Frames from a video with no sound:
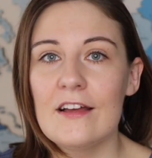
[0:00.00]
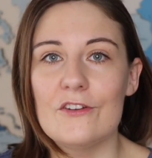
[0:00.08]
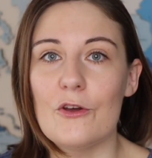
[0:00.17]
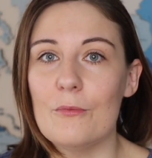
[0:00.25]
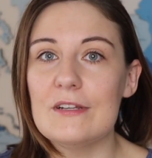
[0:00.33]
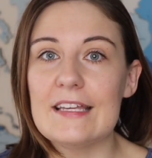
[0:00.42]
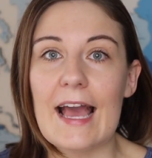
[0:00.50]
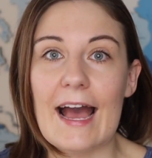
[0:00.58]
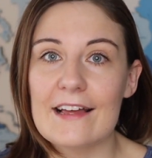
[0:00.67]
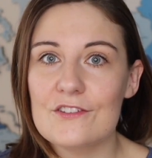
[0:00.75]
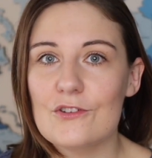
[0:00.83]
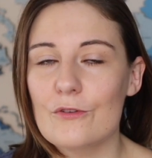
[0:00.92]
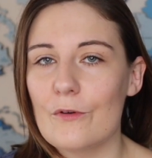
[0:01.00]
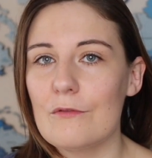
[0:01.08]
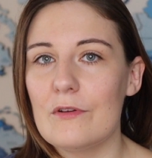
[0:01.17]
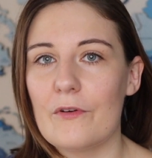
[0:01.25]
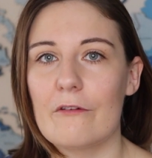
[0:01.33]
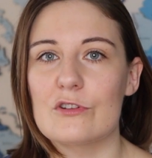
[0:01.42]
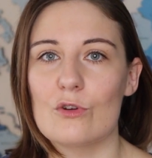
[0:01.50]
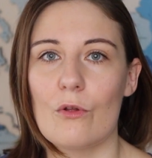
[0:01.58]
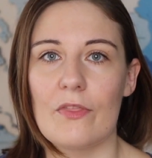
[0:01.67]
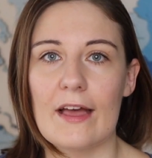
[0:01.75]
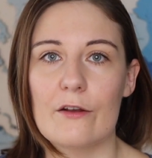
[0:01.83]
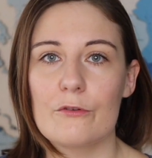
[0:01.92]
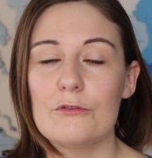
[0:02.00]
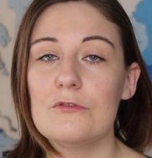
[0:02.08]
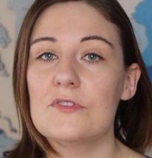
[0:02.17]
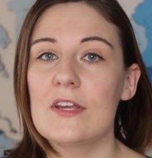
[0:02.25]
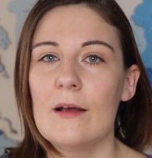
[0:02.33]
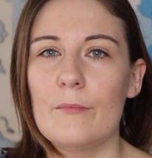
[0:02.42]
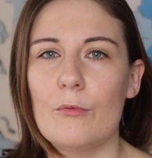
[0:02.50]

Nobody had coronavirus on that cruise.